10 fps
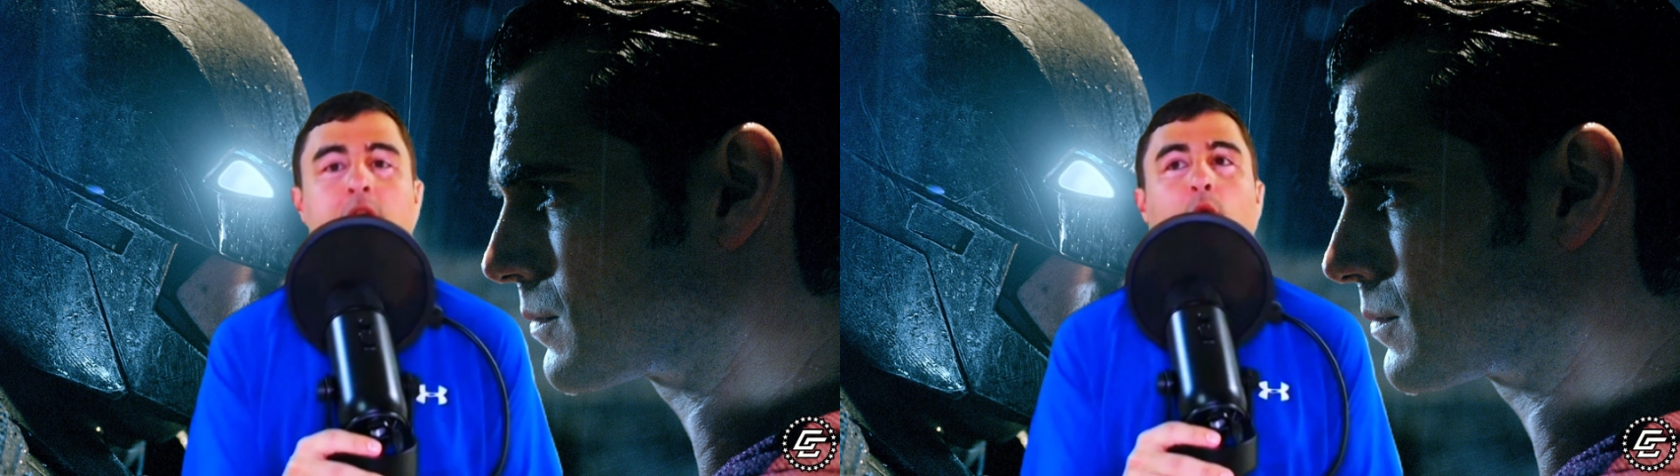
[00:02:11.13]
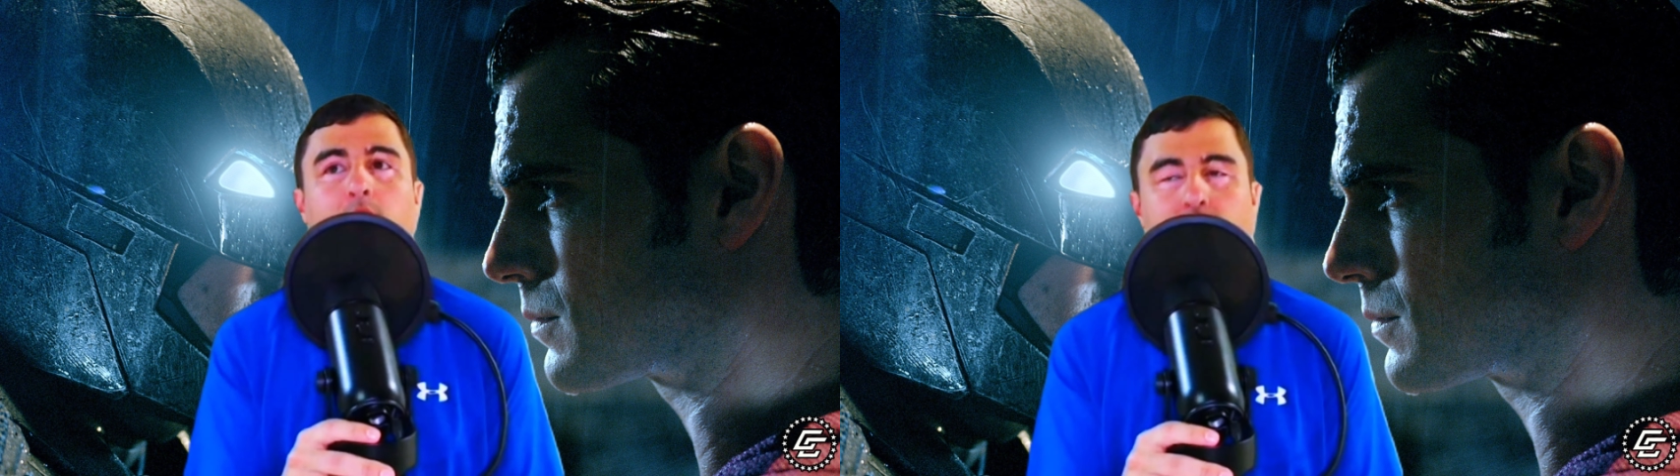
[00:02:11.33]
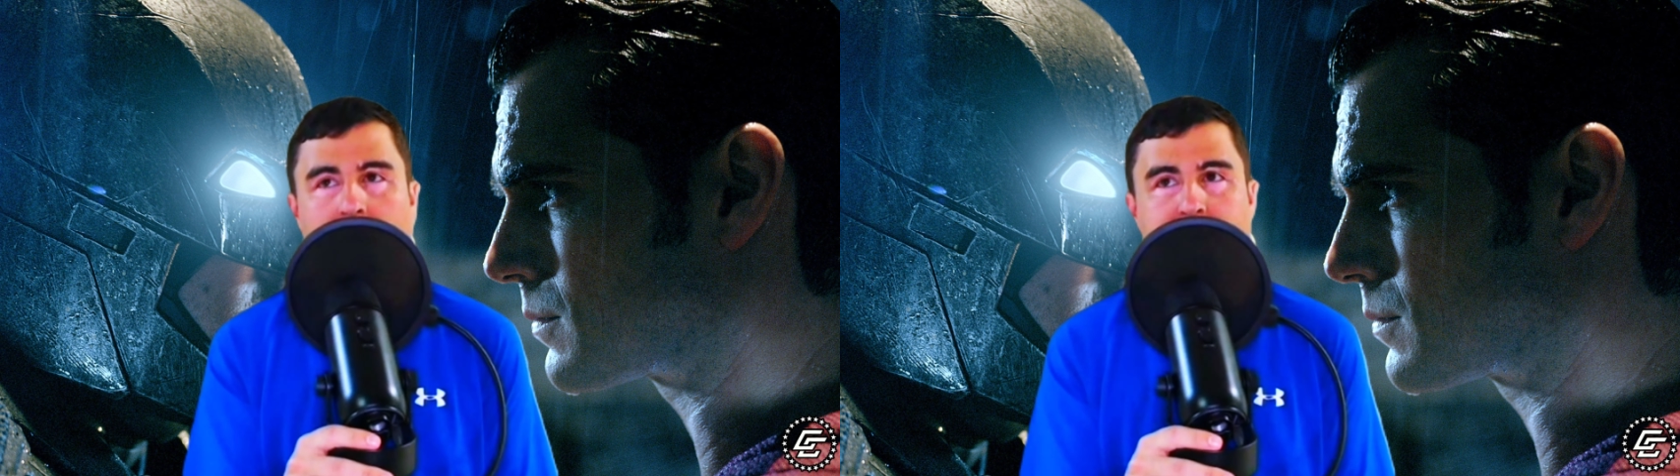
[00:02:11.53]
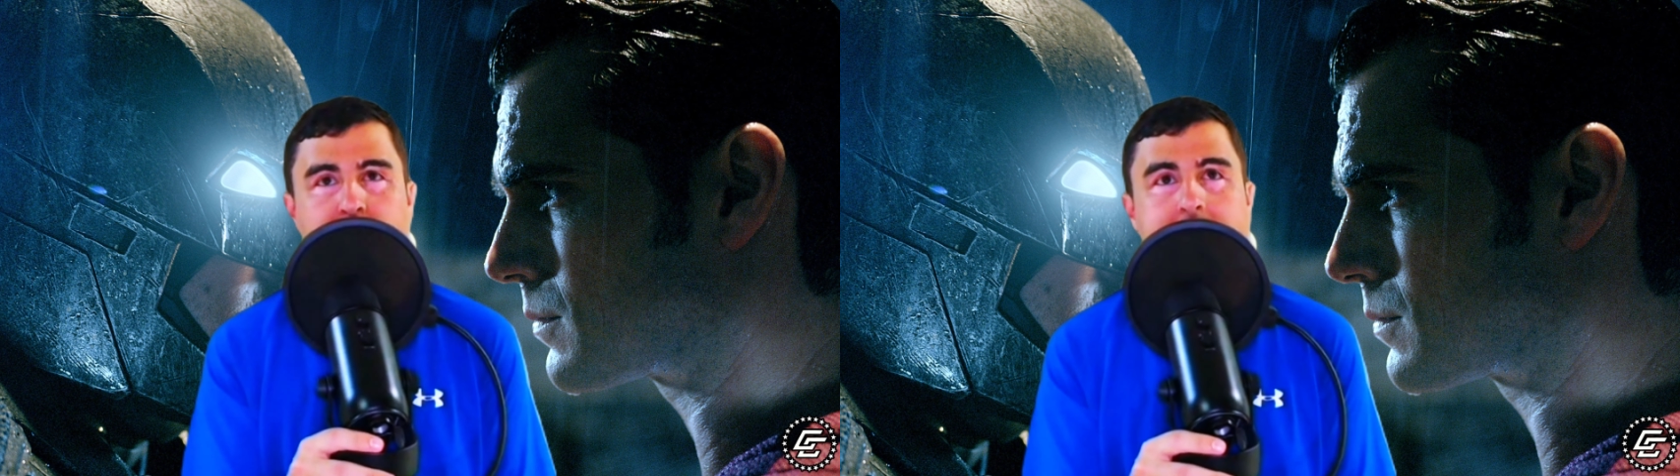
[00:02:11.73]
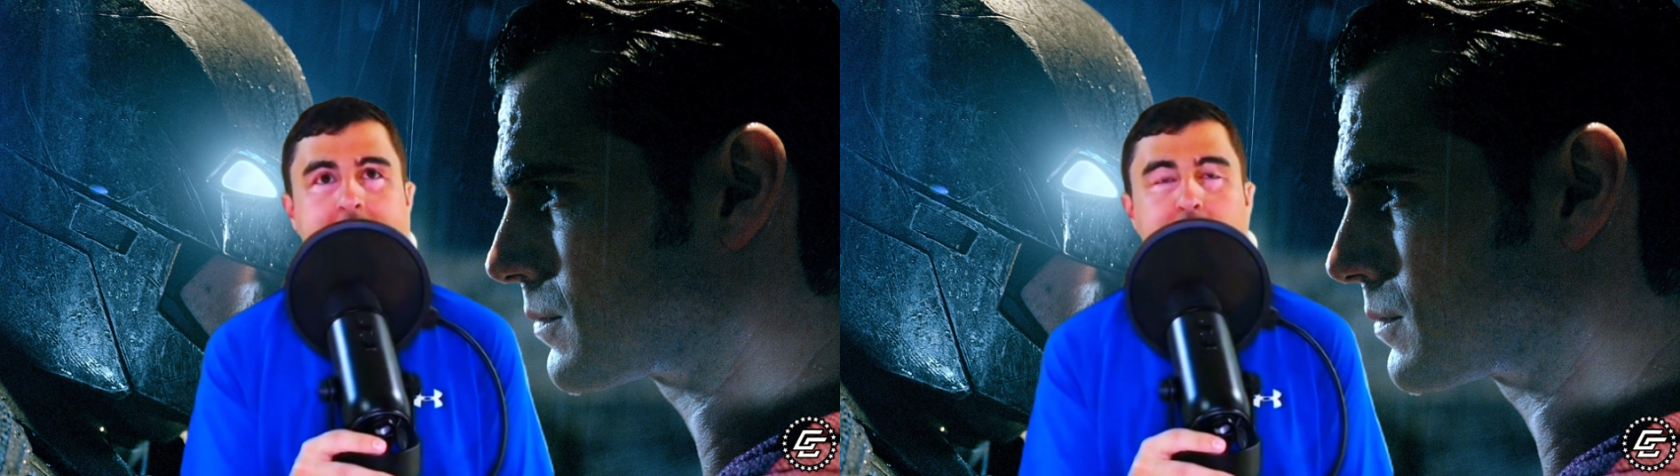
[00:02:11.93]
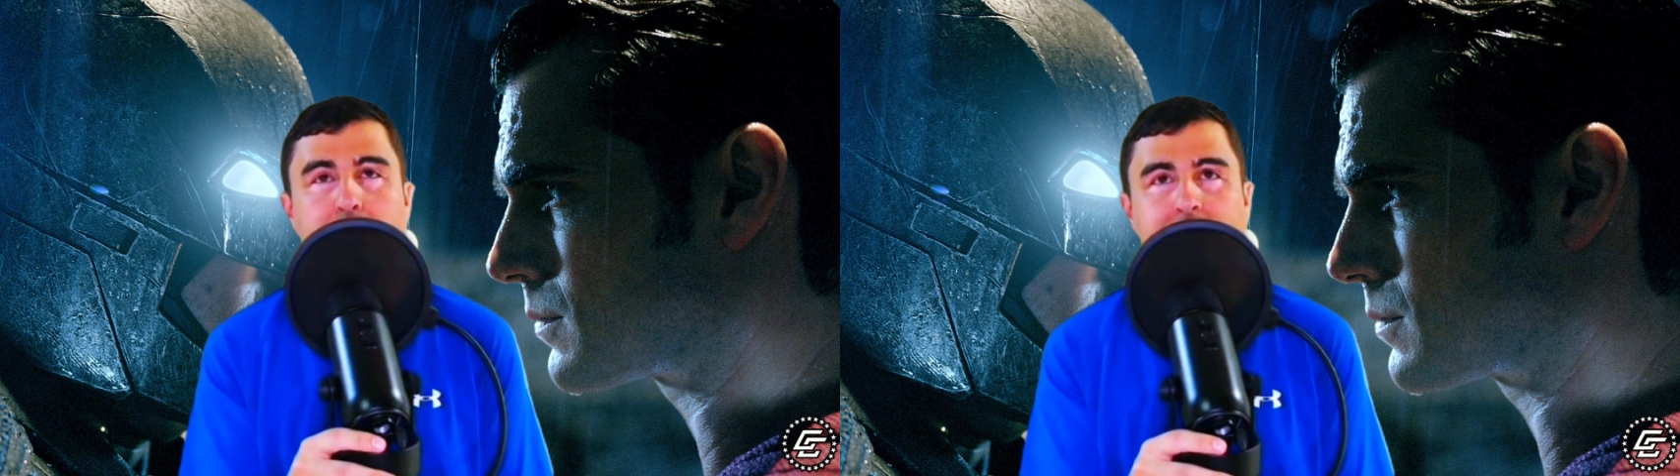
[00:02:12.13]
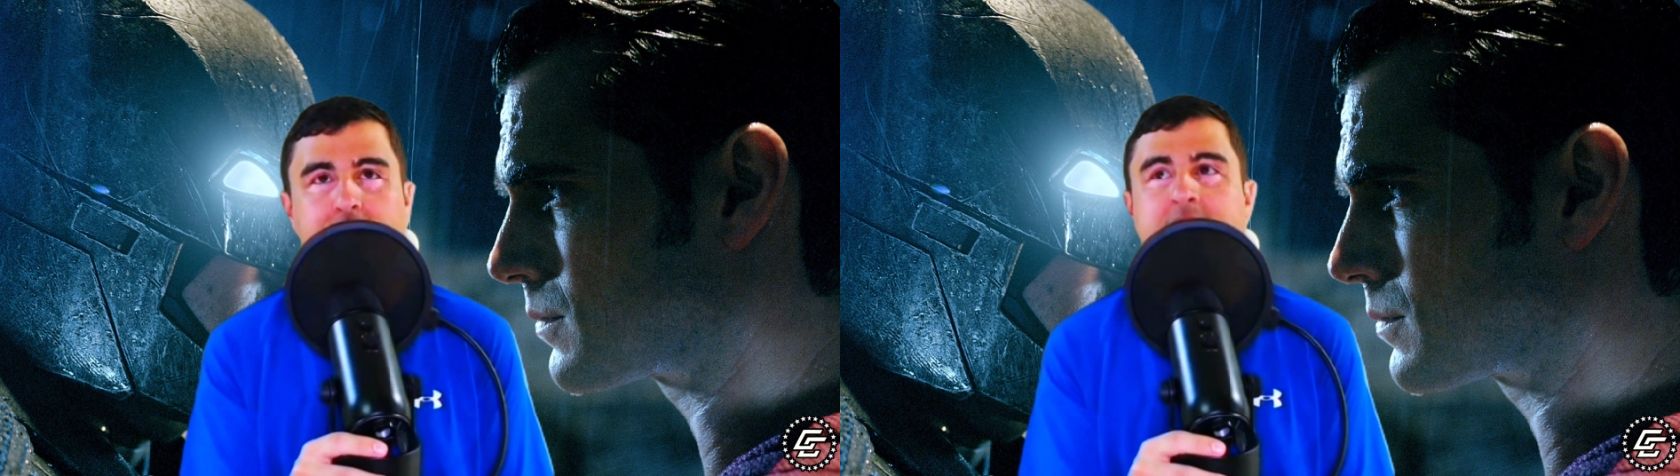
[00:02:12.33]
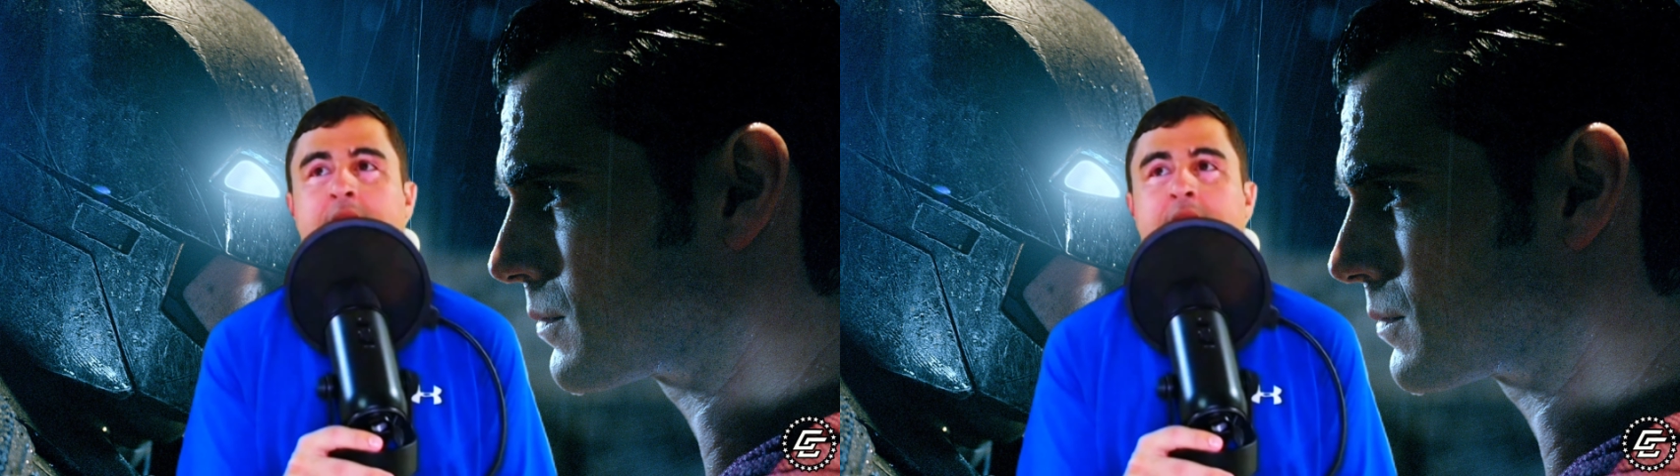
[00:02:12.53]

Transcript: We want to create a universe